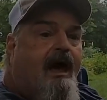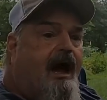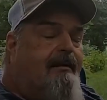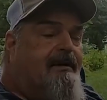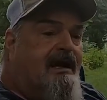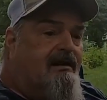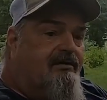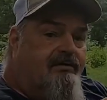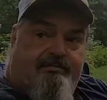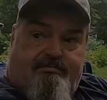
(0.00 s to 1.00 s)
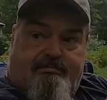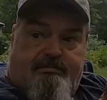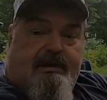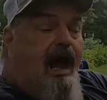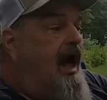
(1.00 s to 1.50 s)
I mean, I agree.
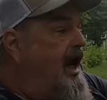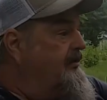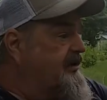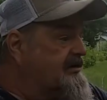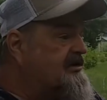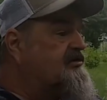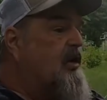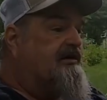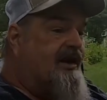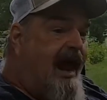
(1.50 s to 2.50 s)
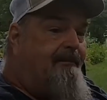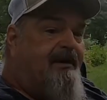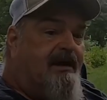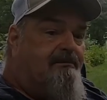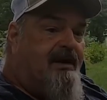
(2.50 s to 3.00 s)
yeah, this is what's
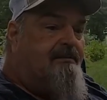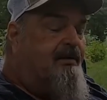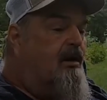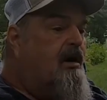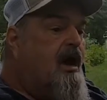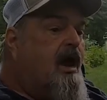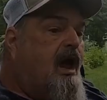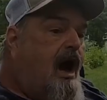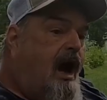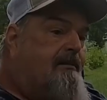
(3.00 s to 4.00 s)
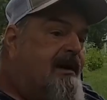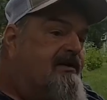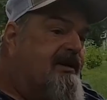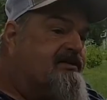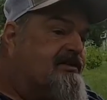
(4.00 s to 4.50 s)
happening, people. I mean,
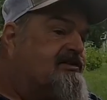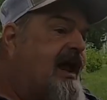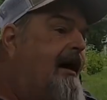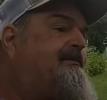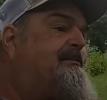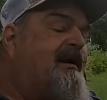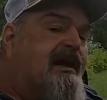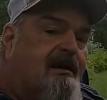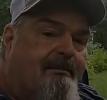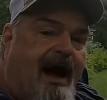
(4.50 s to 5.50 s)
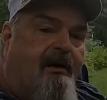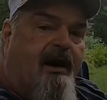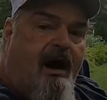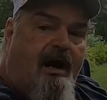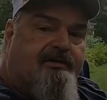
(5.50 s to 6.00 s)
this has stopped being
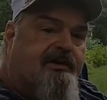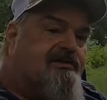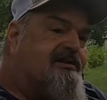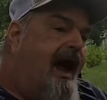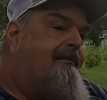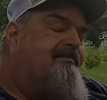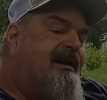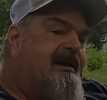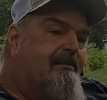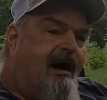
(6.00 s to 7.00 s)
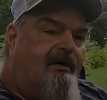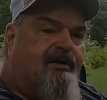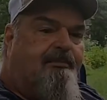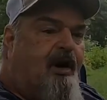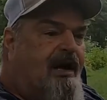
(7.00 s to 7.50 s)
about us. It stopped being about
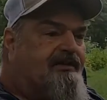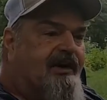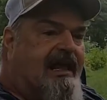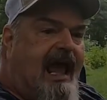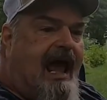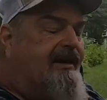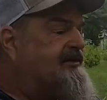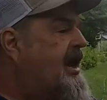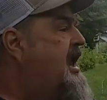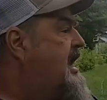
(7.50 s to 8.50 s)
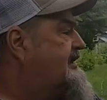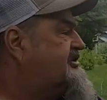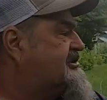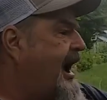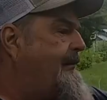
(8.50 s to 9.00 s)
the price of gas. It
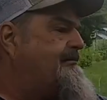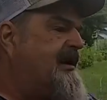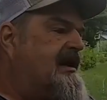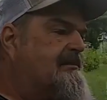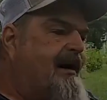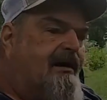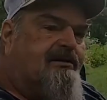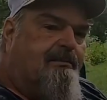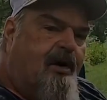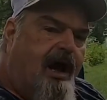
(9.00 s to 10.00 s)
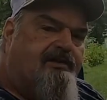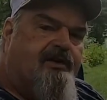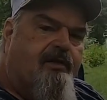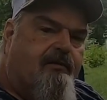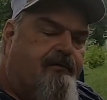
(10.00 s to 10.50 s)
stopped being about the price
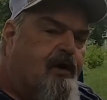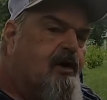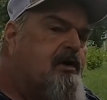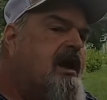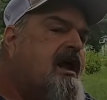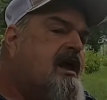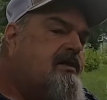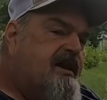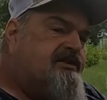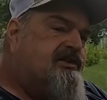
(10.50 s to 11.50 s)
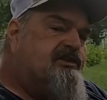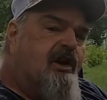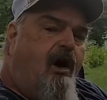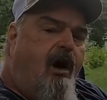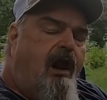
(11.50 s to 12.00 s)
of the food. This is an
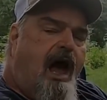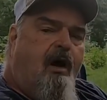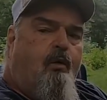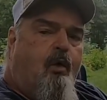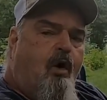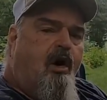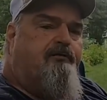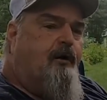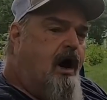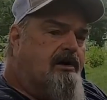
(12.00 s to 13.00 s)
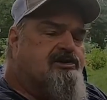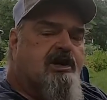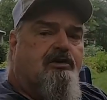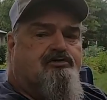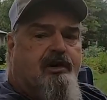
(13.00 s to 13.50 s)
all out war for our
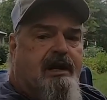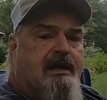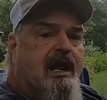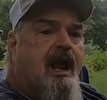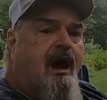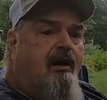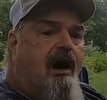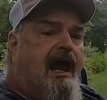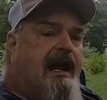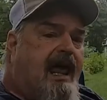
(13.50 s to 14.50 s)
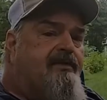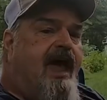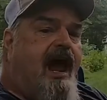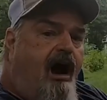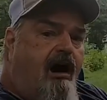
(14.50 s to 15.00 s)
children. Yeah. All right. And
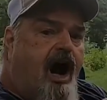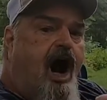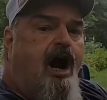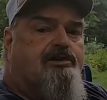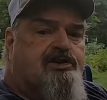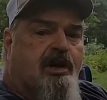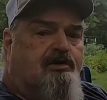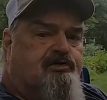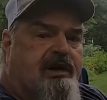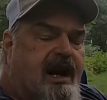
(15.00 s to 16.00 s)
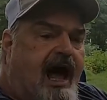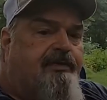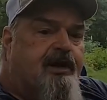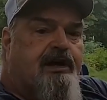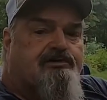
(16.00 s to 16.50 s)
they are our children, not
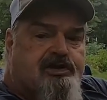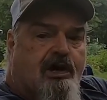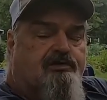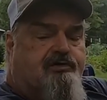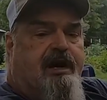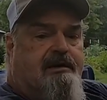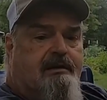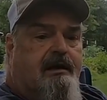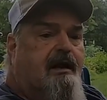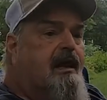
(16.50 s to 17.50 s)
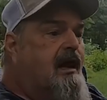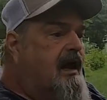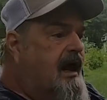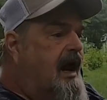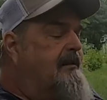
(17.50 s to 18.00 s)
their children. Yeah.
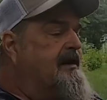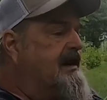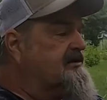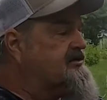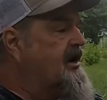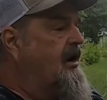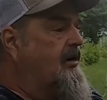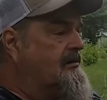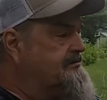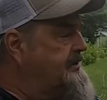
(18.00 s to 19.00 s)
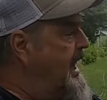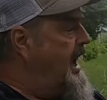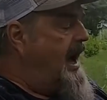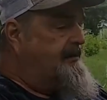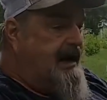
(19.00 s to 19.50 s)
And I mean, so,
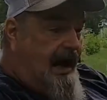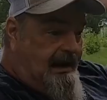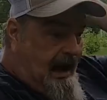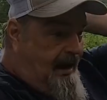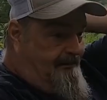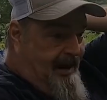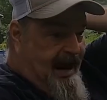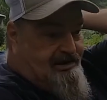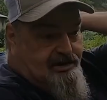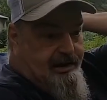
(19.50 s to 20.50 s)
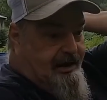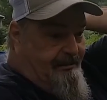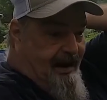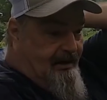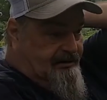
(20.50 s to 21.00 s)
yeah, I mean, I, I'm passionate
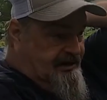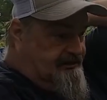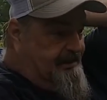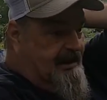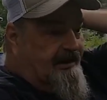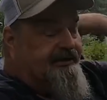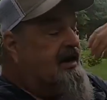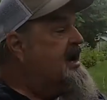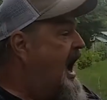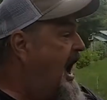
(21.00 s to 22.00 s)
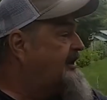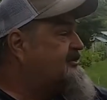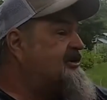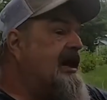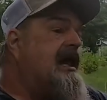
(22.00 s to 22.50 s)
about this because I
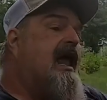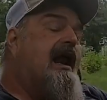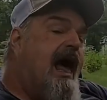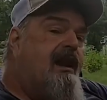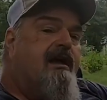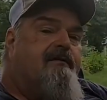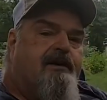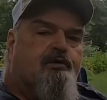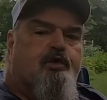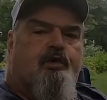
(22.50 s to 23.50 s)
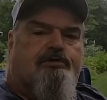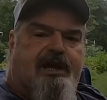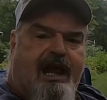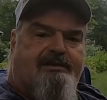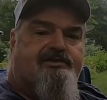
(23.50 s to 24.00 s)
see, and I live in rural
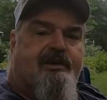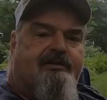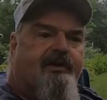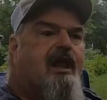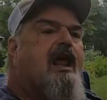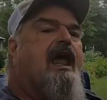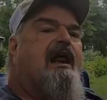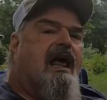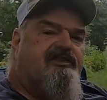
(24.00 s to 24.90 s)
Texas, and I